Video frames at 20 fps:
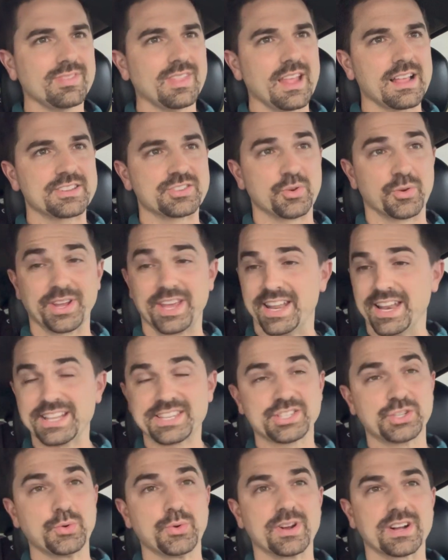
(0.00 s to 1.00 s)
So again,
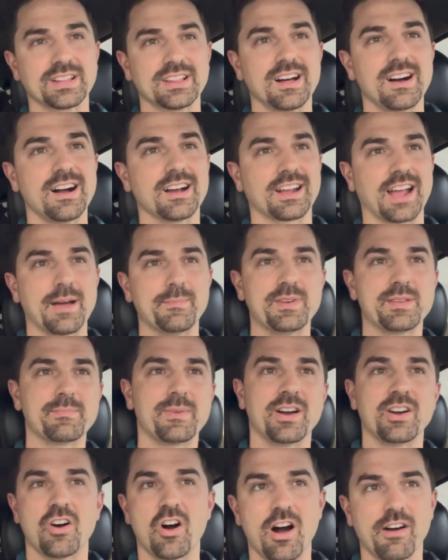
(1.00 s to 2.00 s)
it's 2 o'clock, I'm in
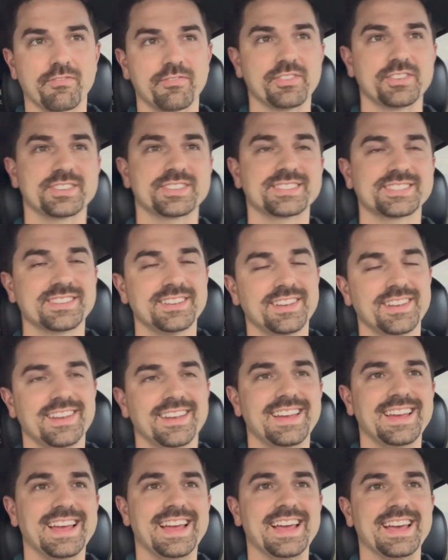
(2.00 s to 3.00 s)
my office,
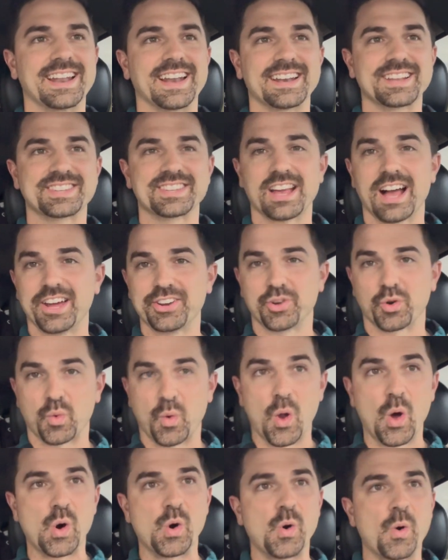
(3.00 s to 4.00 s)
and I decide to
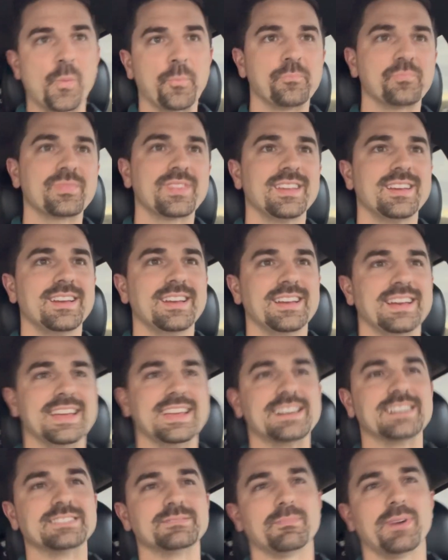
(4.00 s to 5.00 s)
roll.
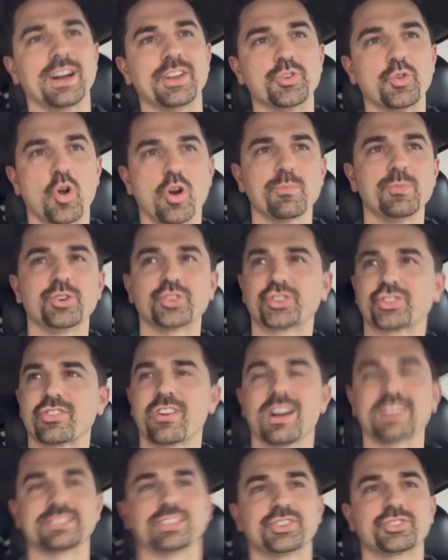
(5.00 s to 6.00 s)
And my normal
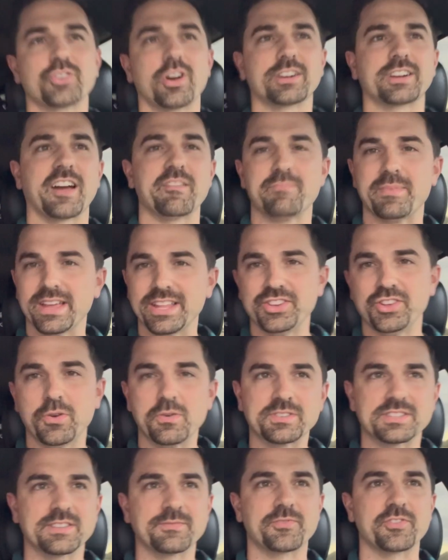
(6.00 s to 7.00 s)
truck, the truck I've been
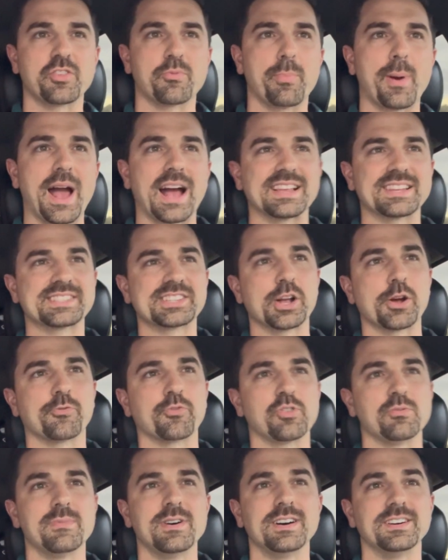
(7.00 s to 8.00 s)
using for the past
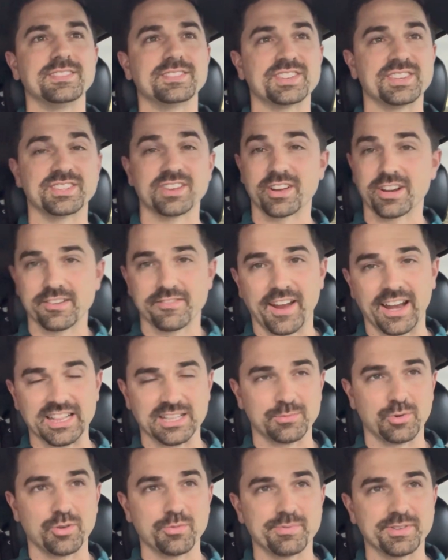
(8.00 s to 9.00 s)
several months, is
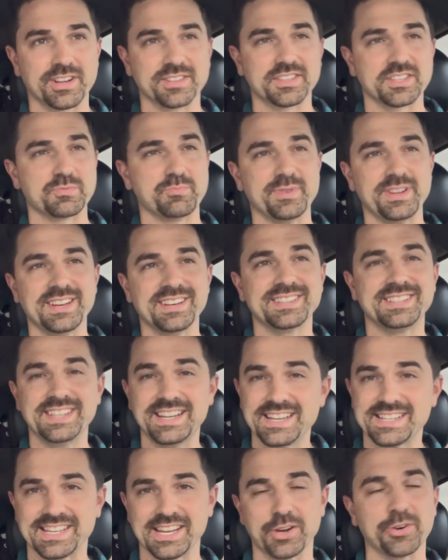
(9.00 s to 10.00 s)
unavailable because it's being
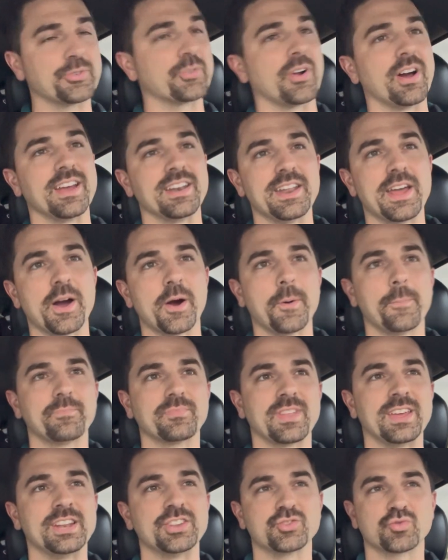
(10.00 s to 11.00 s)
detailed right now
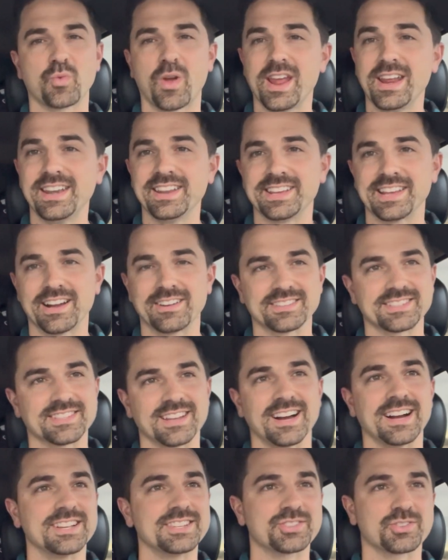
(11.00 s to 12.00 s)
and it's raining
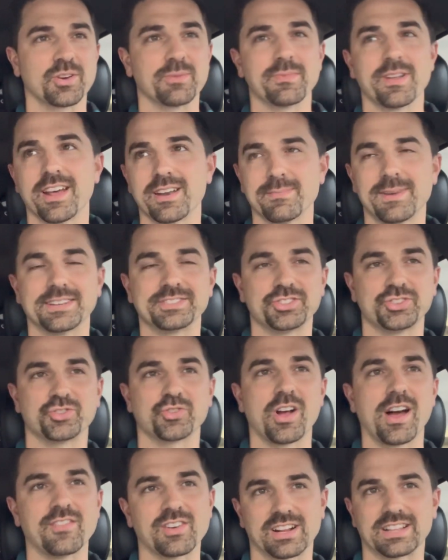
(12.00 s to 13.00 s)
outside, so I'm not about to
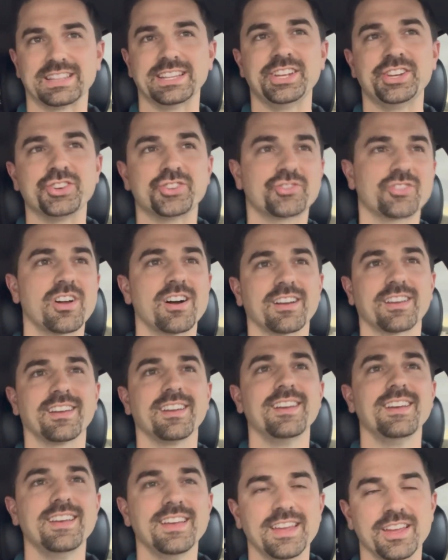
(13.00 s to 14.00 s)
drive a clean truck
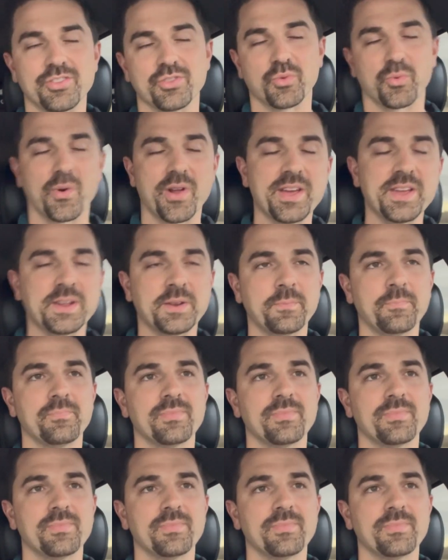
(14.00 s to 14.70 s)
in the rain.